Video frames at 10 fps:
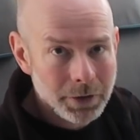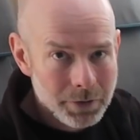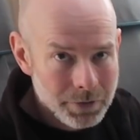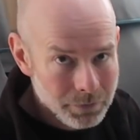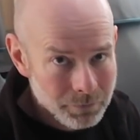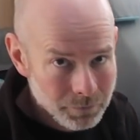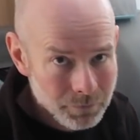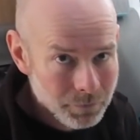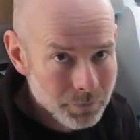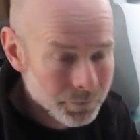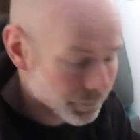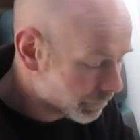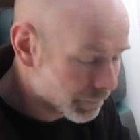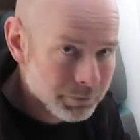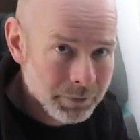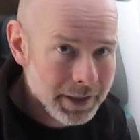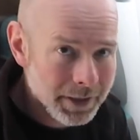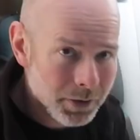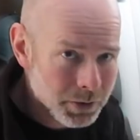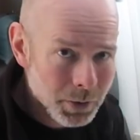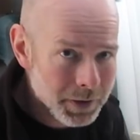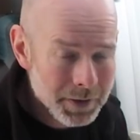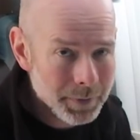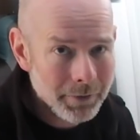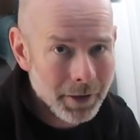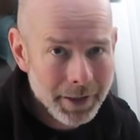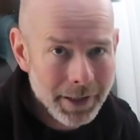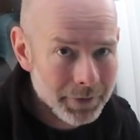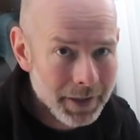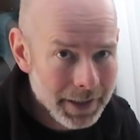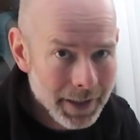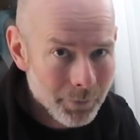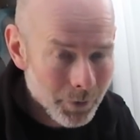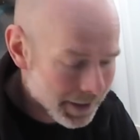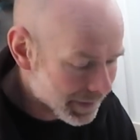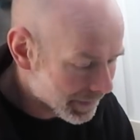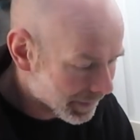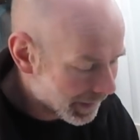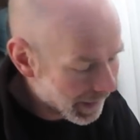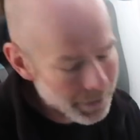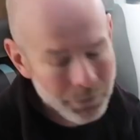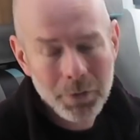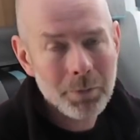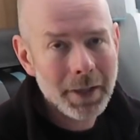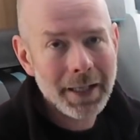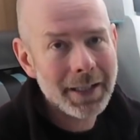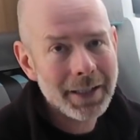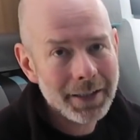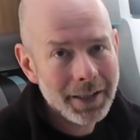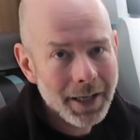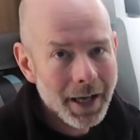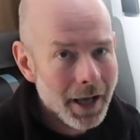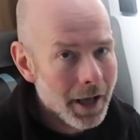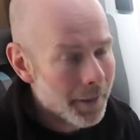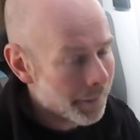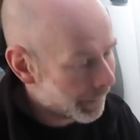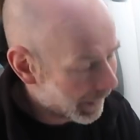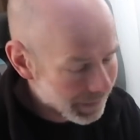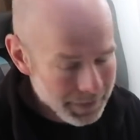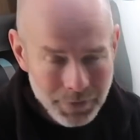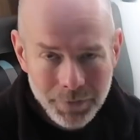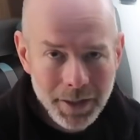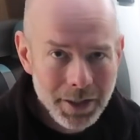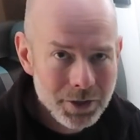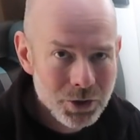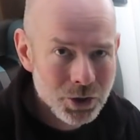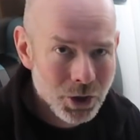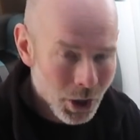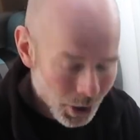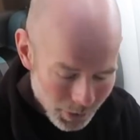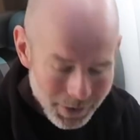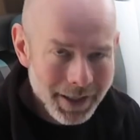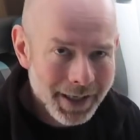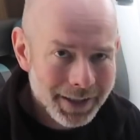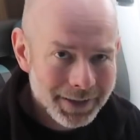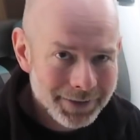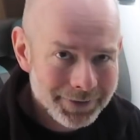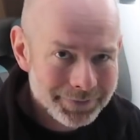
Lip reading: who's really not talking to me right now for getting him wet, and from me, thanks for tuning in.